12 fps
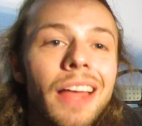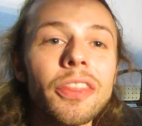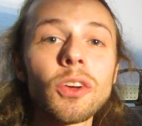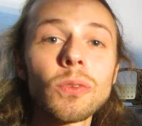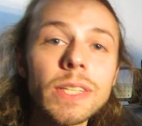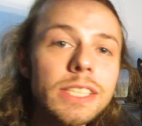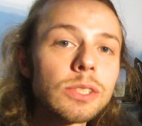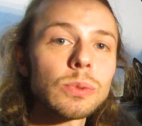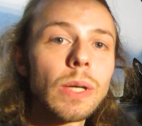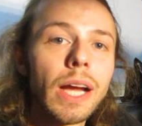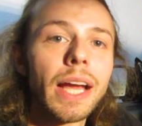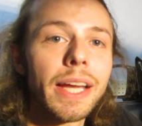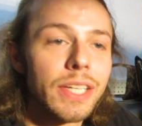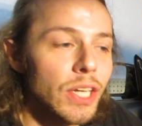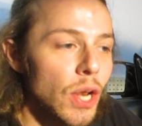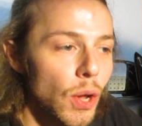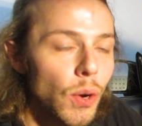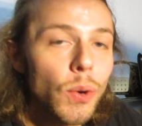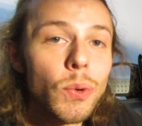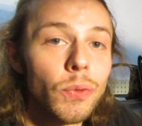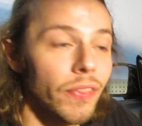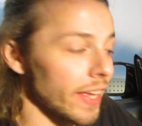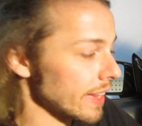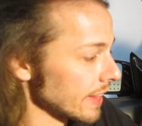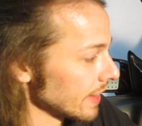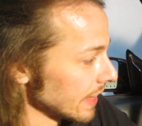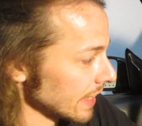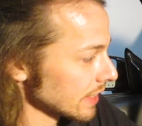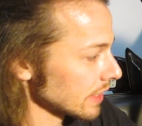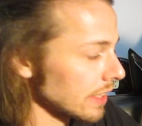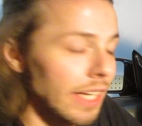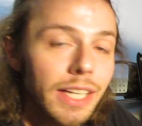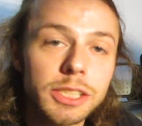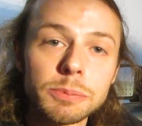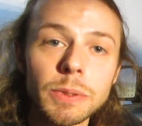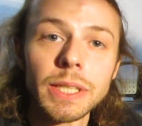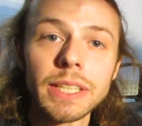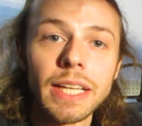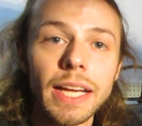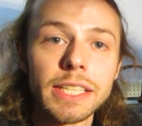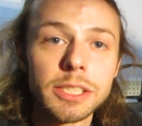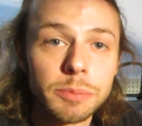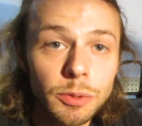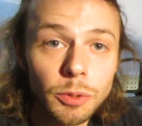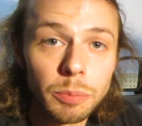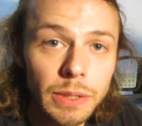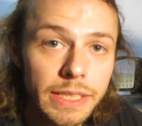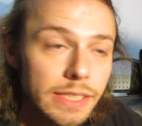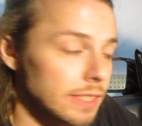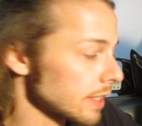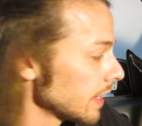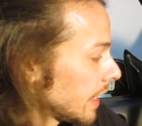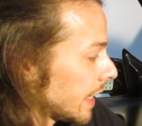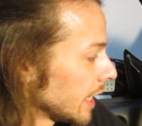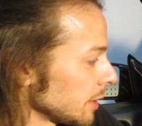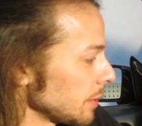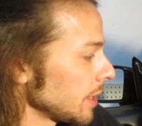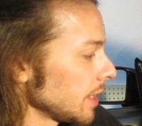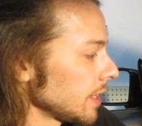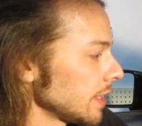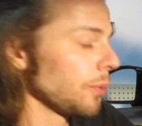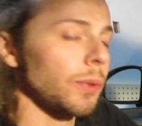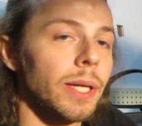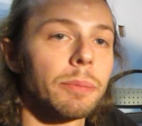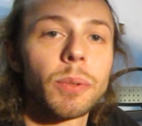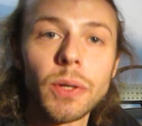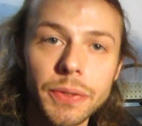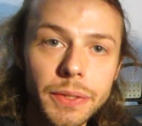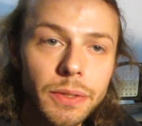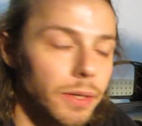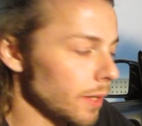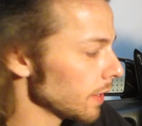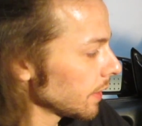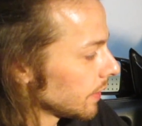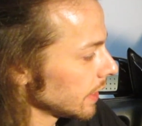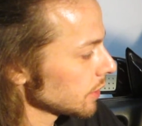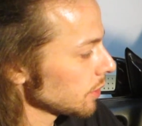The reason why I know that this clock spring has to be replaced is because when I bought the car, this